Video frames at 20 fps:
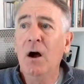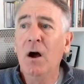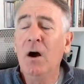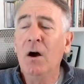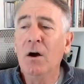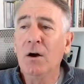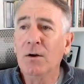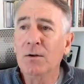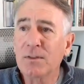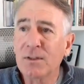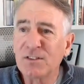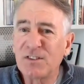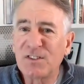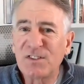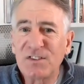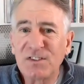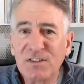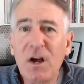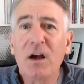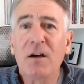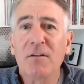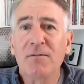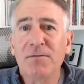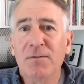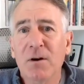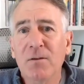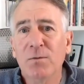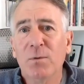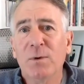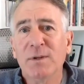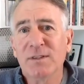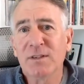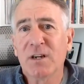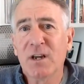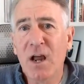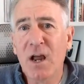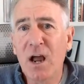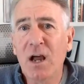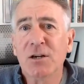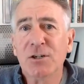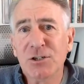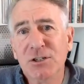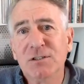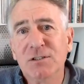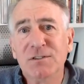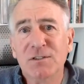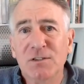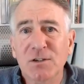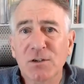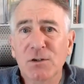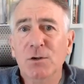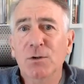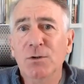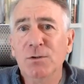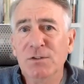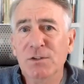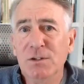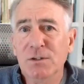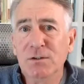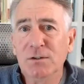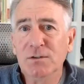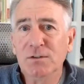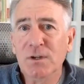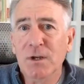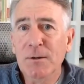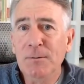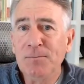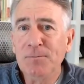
are the stuff of what the conscience uses.